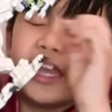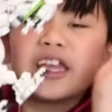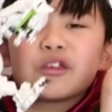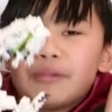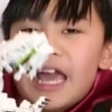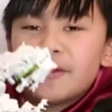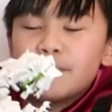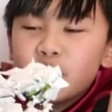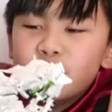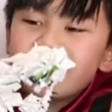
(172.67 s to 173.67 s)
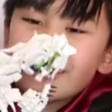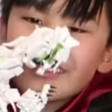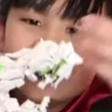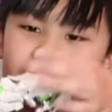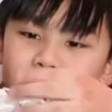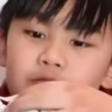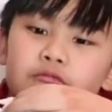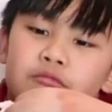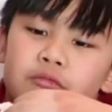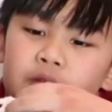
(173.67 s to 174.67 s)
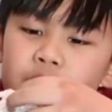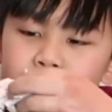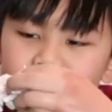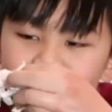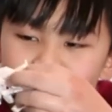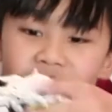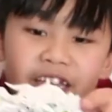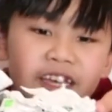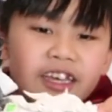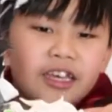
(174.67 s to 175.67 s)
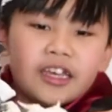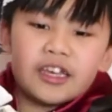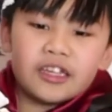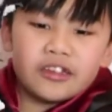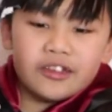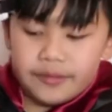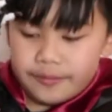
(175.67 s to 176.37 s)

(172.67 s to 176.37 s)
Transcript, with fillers: it's black bones. Hmm, that would be scary. And